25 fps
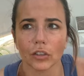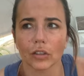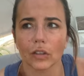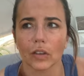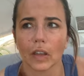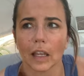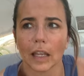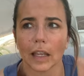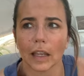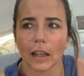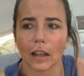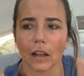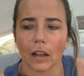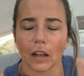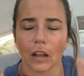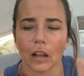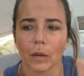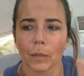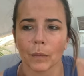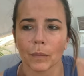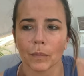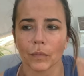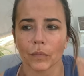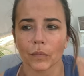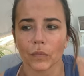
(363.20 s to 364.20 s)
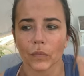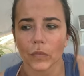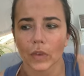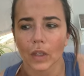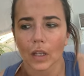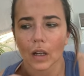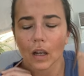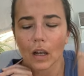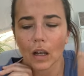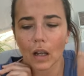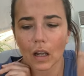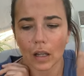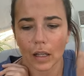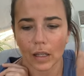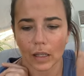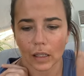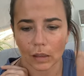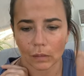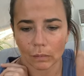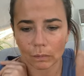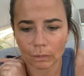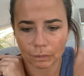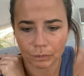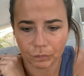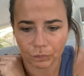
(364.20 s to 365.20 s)
just think,
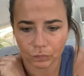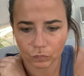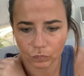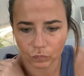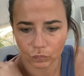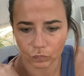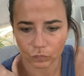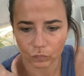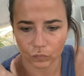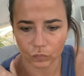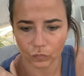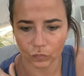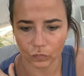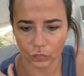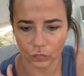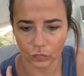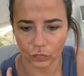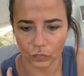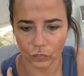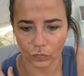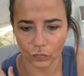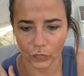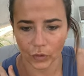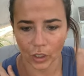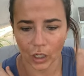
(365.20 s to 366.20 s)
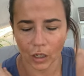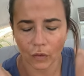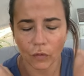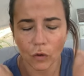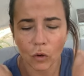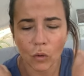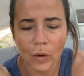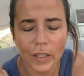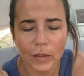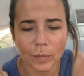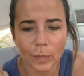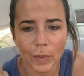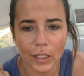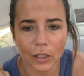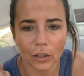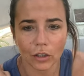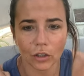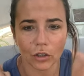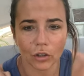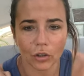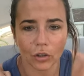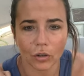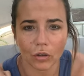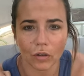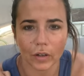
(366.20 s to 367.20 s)
I've always been
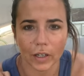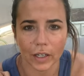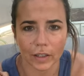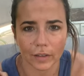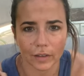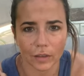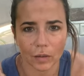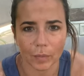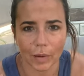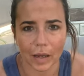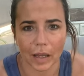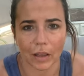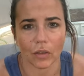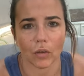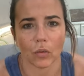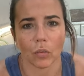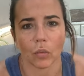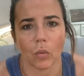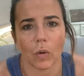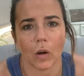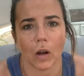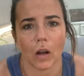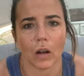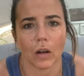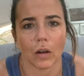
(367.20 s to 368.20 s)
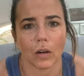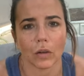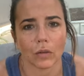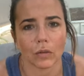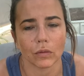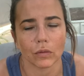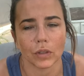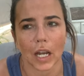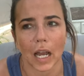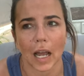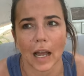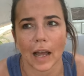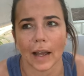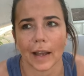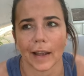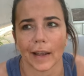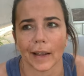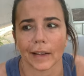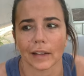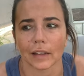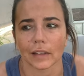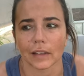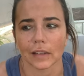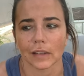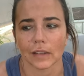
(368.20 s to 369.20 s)
curious about the world
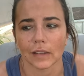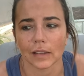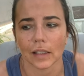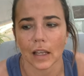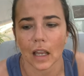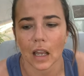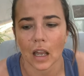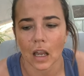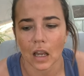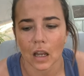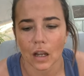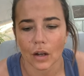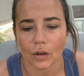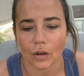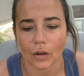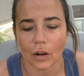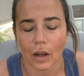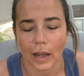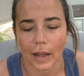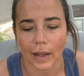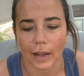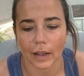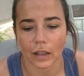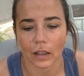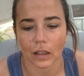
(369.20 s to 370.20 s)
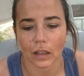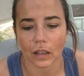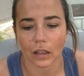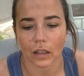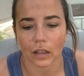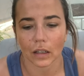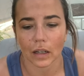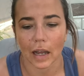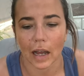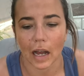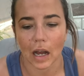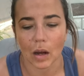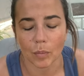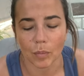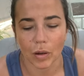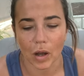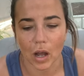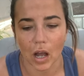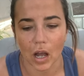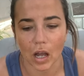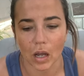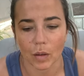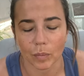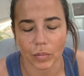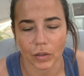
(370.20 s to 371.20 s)
and like our
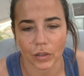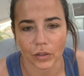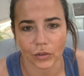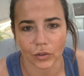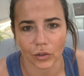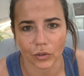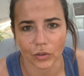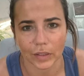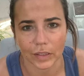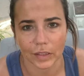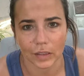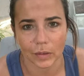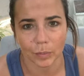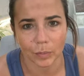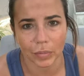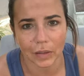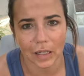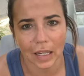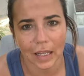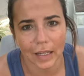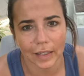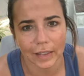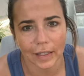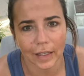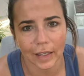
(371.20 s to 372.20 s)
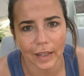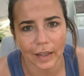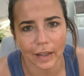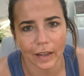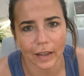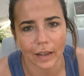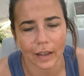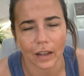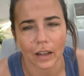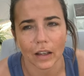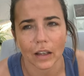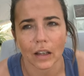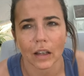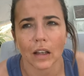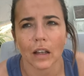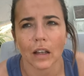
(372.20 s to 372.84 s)
purpose on this planet.